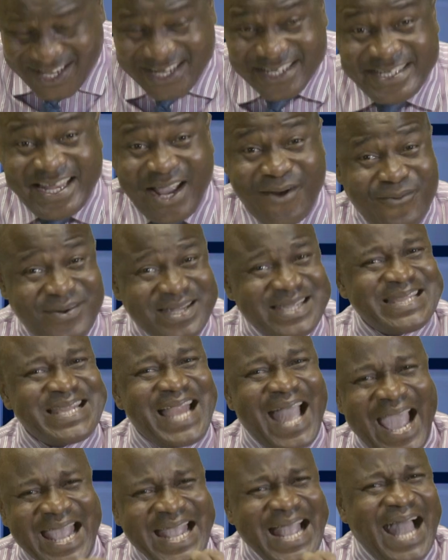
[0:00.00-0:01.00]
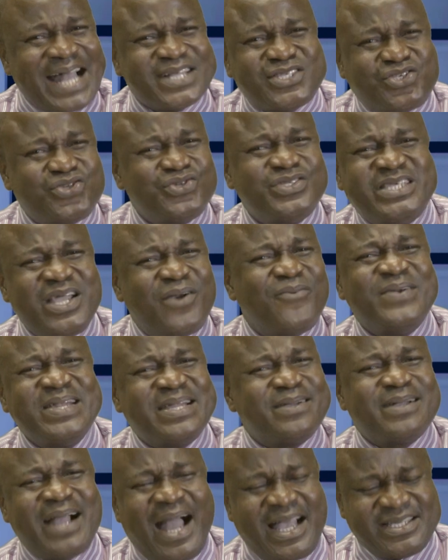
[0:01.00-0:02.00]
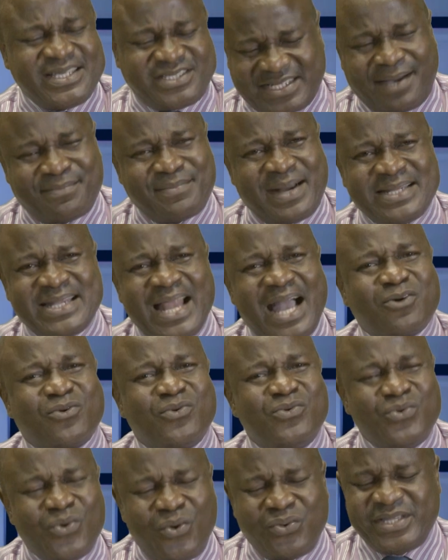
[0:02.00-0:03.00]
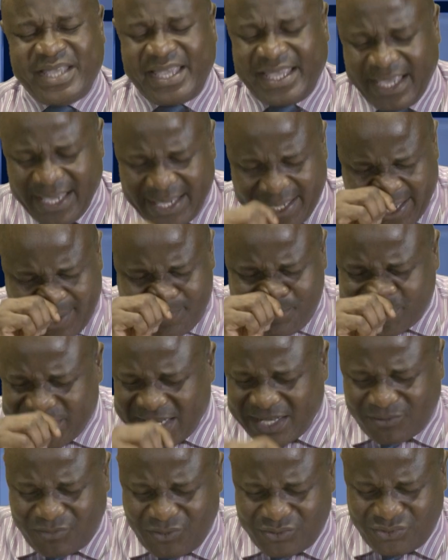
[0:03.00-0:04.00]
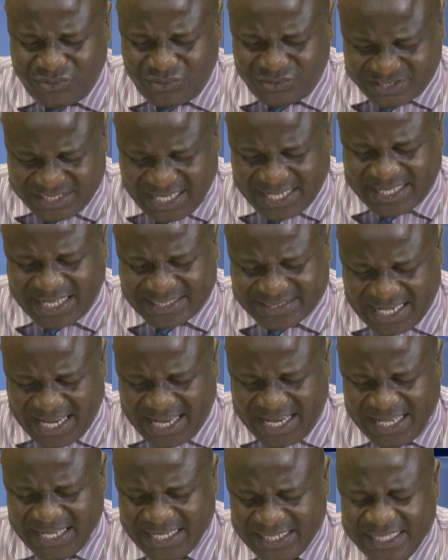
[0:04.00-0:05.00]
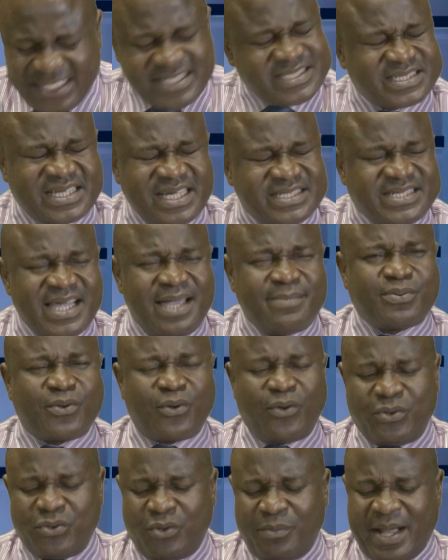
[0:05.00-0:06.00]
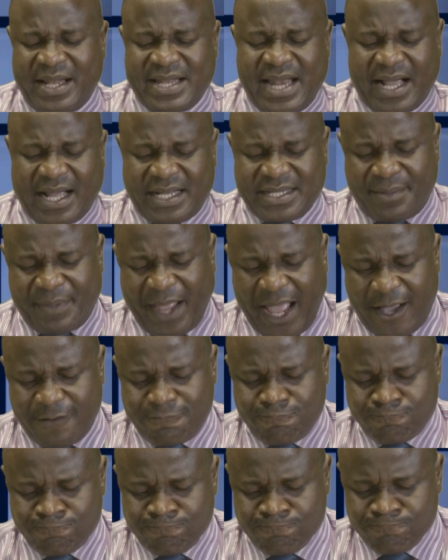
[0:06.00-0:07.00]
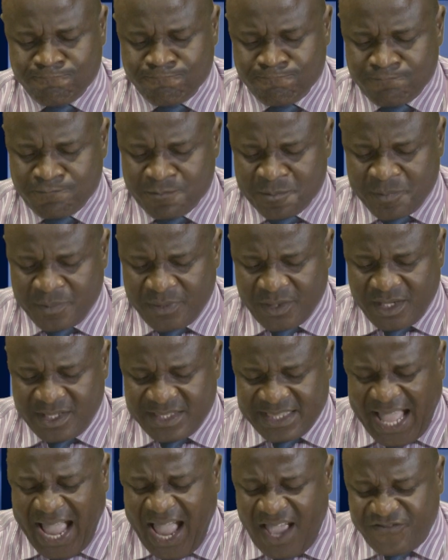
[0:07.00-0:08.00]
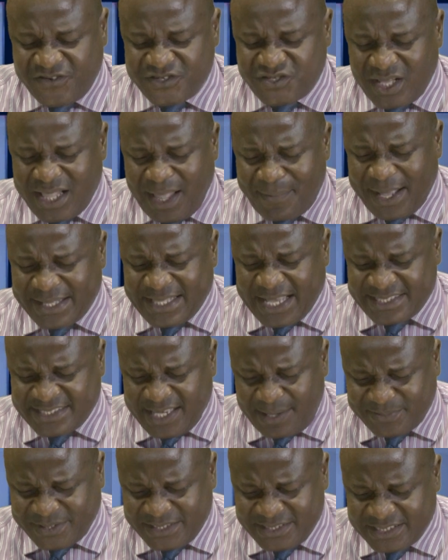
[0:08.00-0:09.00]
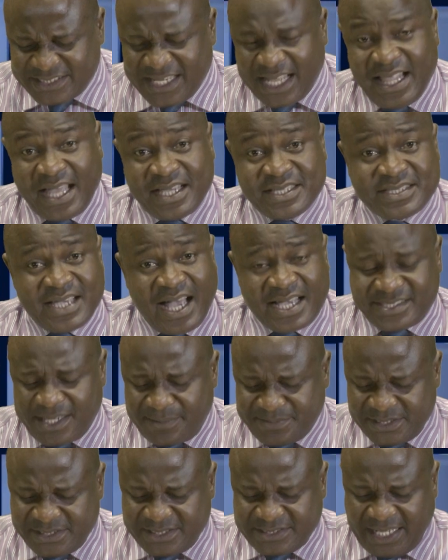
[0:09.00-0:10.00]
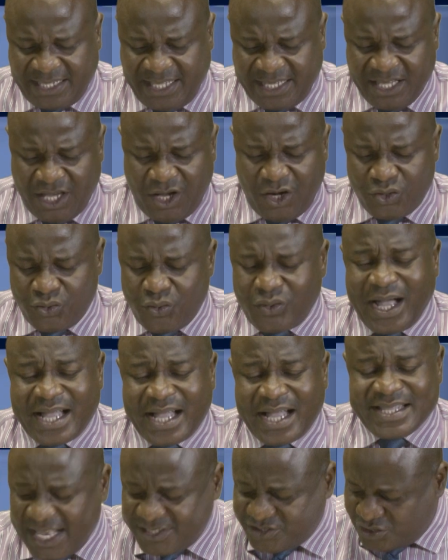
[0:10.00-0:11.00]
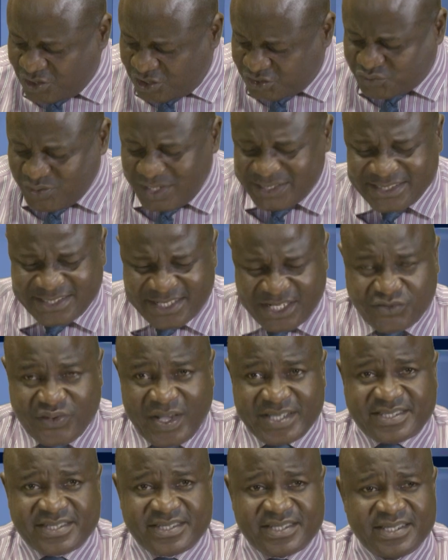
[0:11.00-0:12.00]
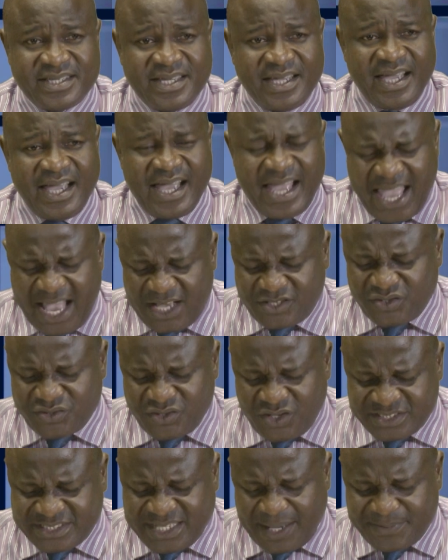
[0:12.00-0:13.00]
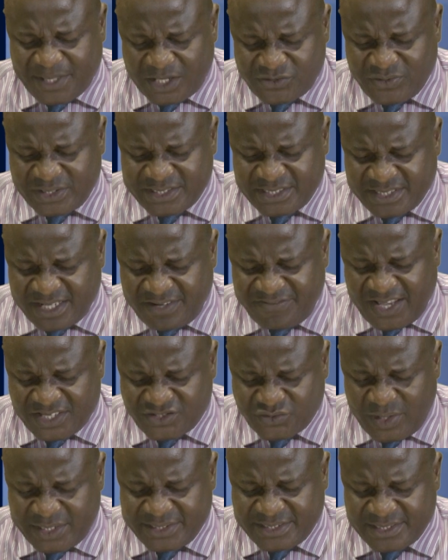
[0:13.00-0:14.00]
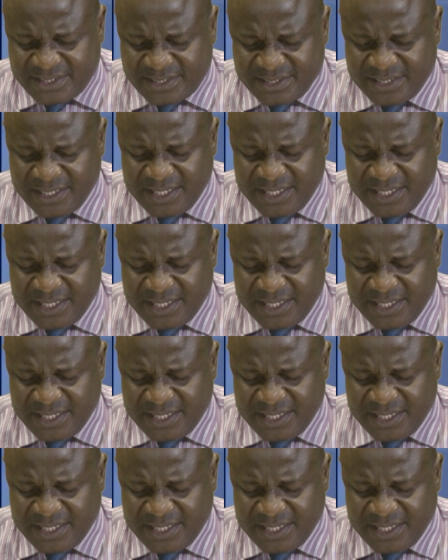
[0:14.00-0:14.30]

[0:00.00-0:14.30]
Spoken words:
They will lie at you. They will ashamanak ulode. Eprikundo sakata. Ishketebrohodo badakadaba. Life is all about accepting the challenge. Look at Exodus 23:20. Exodus chapter 23, verse 20.